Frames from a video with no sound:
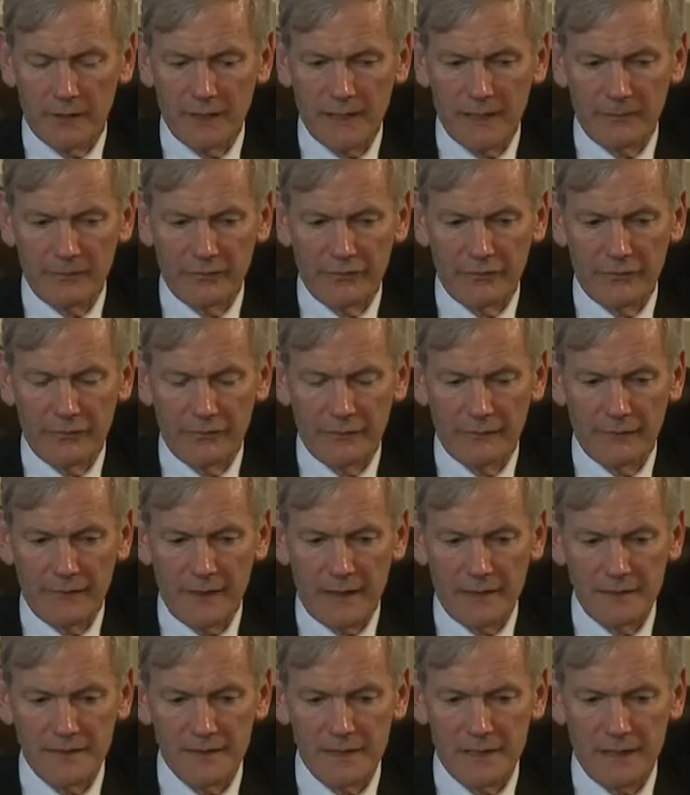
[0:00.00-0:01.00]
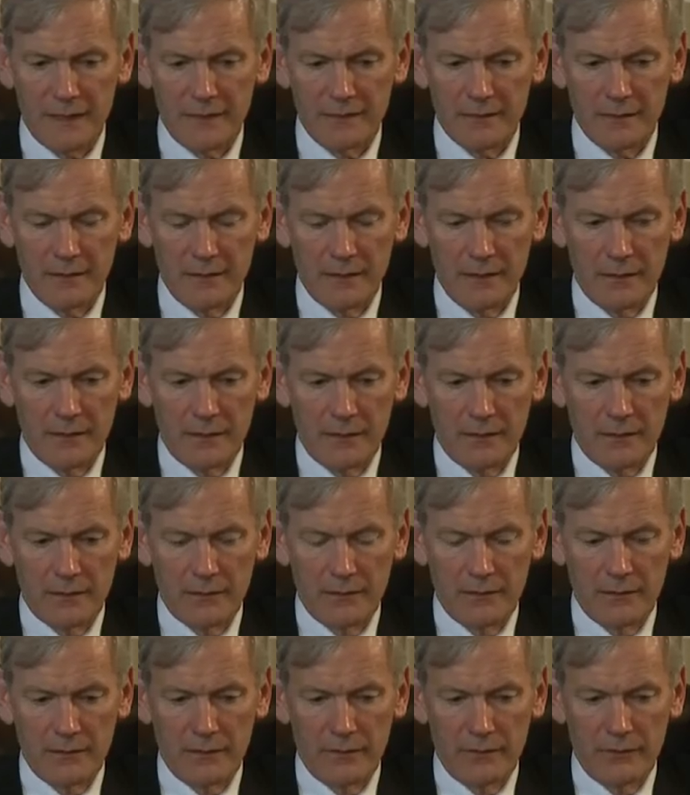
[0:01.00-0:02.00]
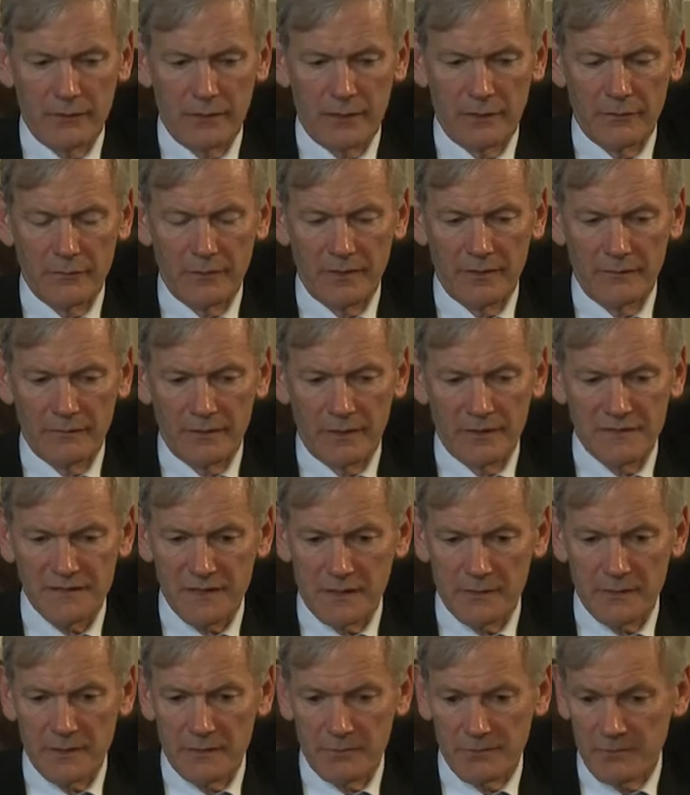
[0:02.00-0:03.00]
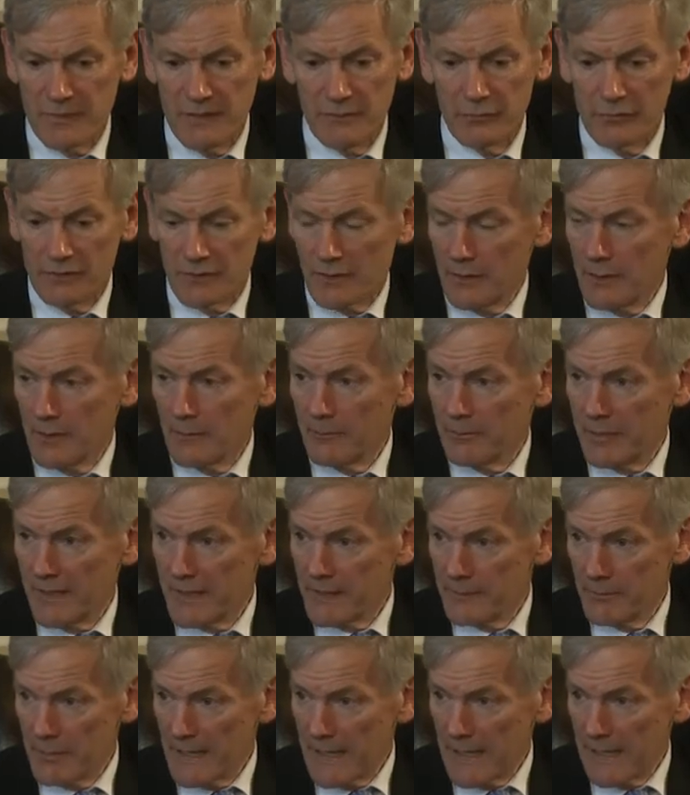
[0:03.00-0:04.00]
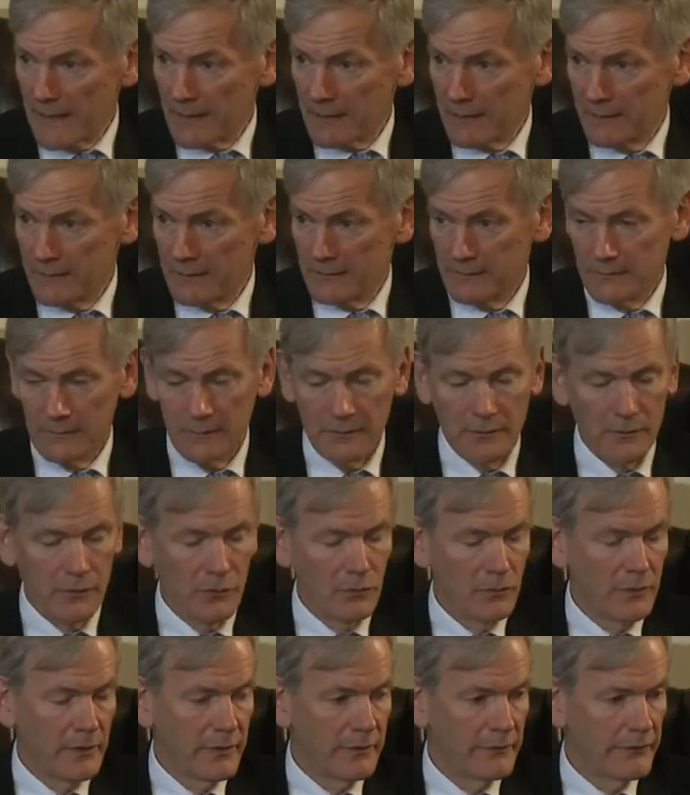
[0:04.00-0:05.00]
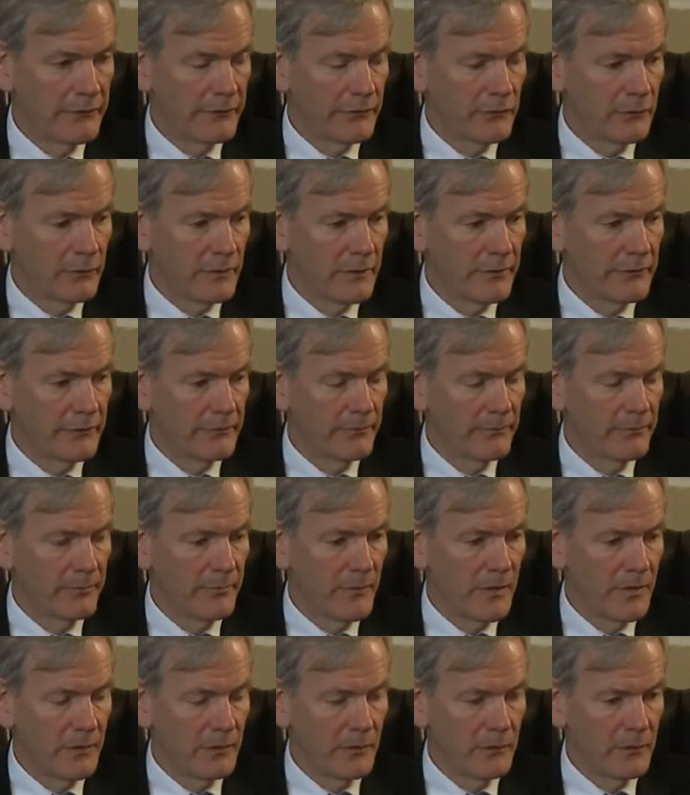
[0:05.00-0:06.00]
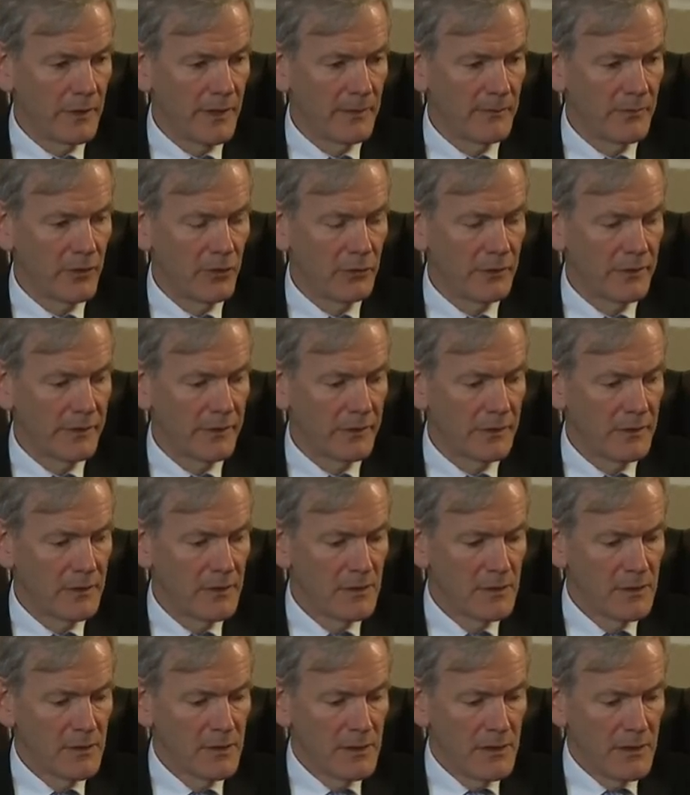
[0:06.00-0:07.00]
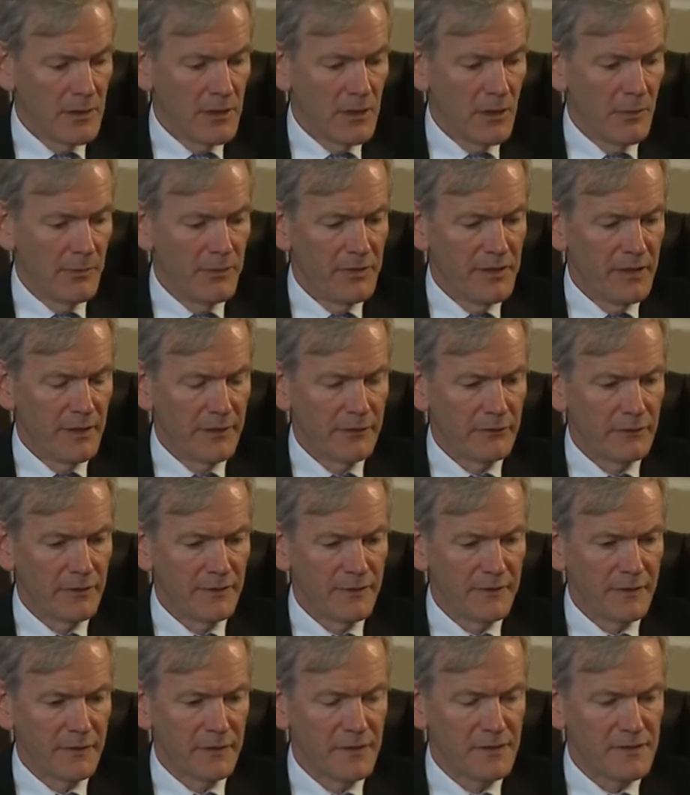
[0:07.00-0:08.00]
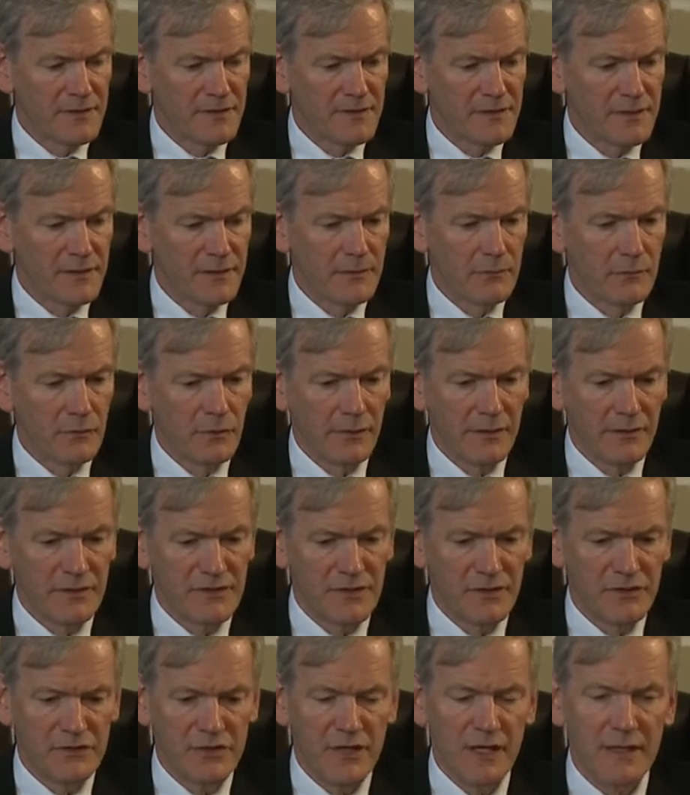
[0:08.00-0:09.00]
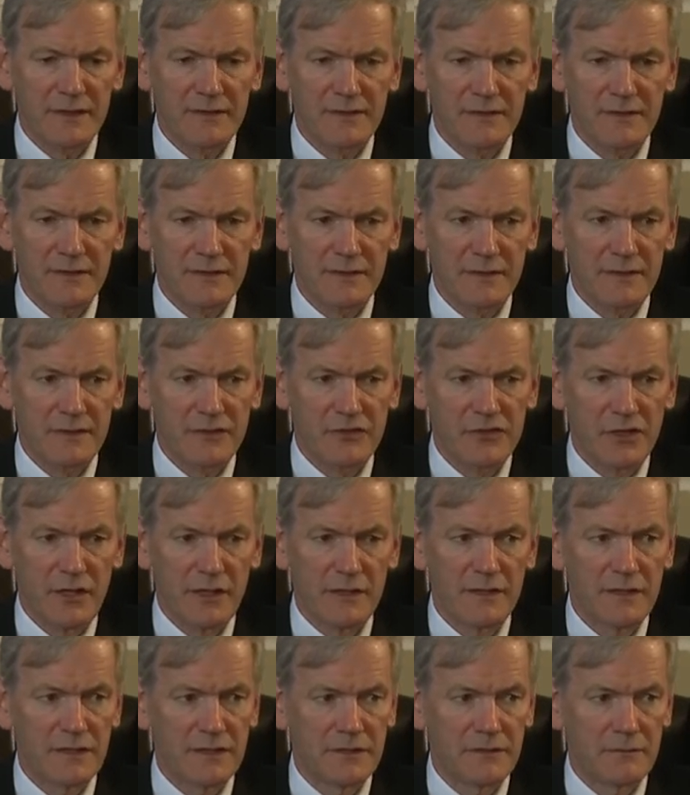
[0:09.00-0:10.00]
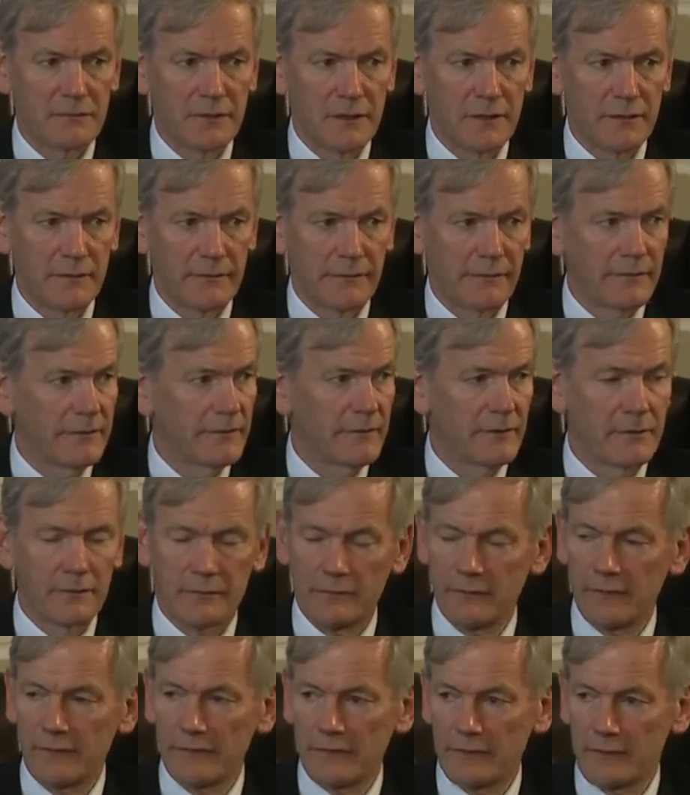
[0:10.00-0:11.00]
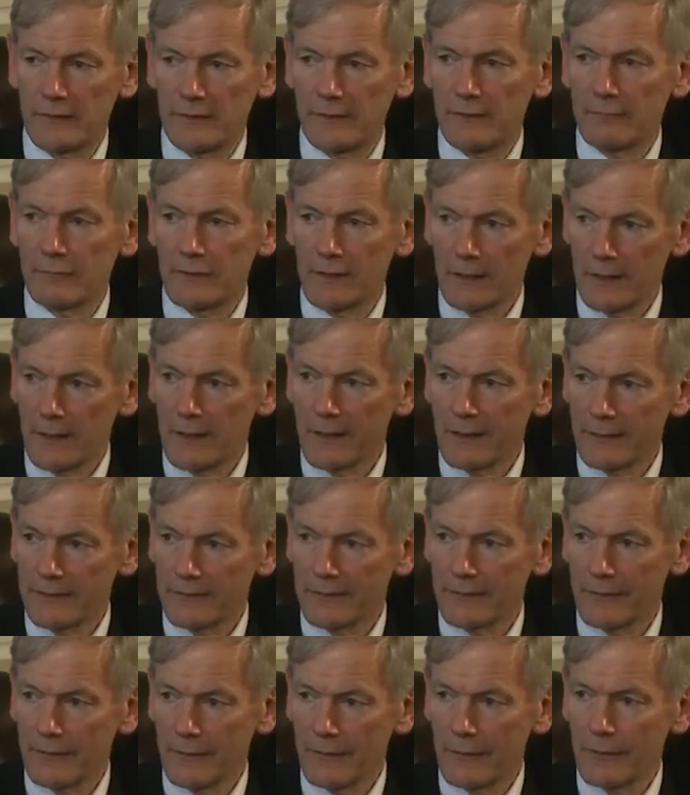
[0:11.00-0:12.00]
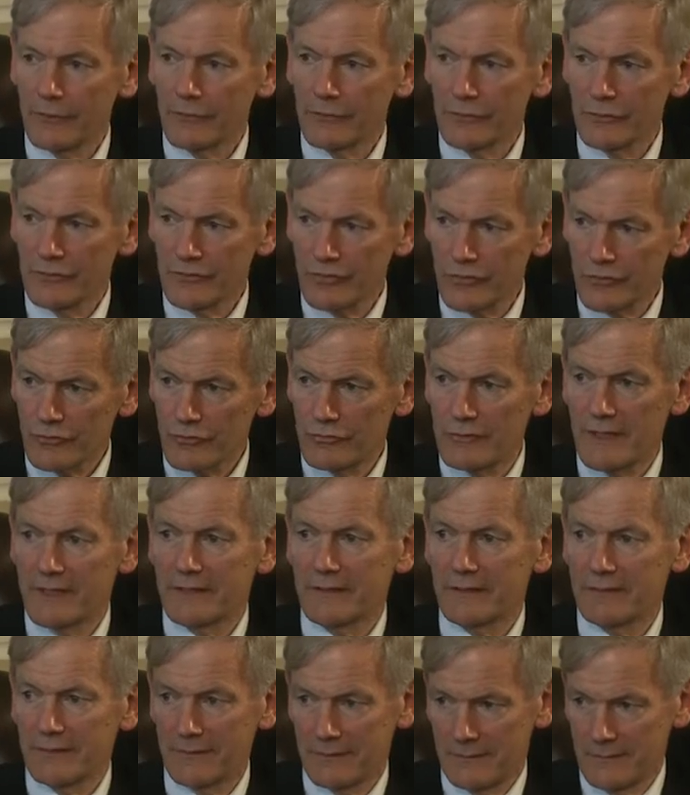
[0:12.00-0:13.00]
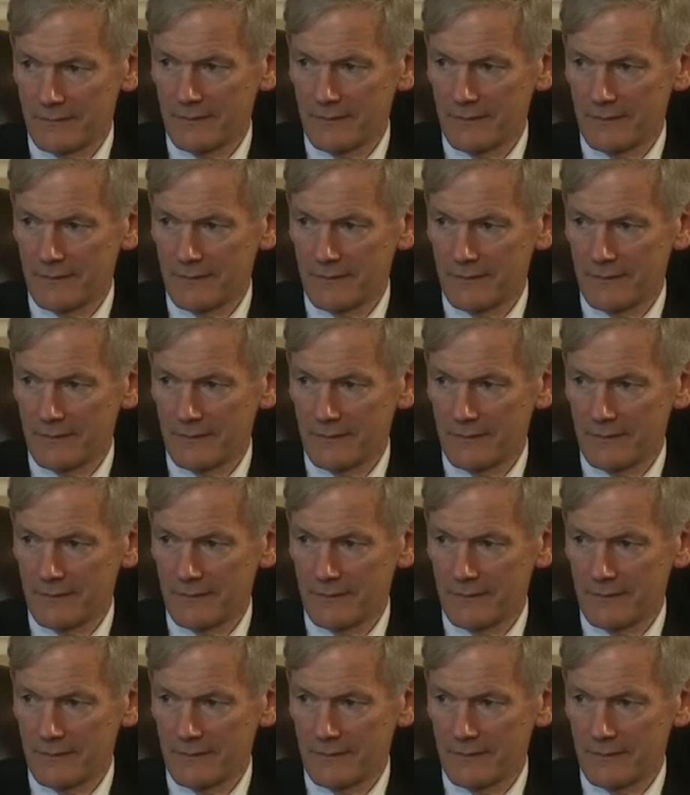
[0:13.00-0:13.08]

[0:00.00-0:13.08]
happens if that debt, if suddenly people can't pay back all that borrowing? But the other, I think, is that what it suggests is that Chinese growth is increasingly reliant on credit.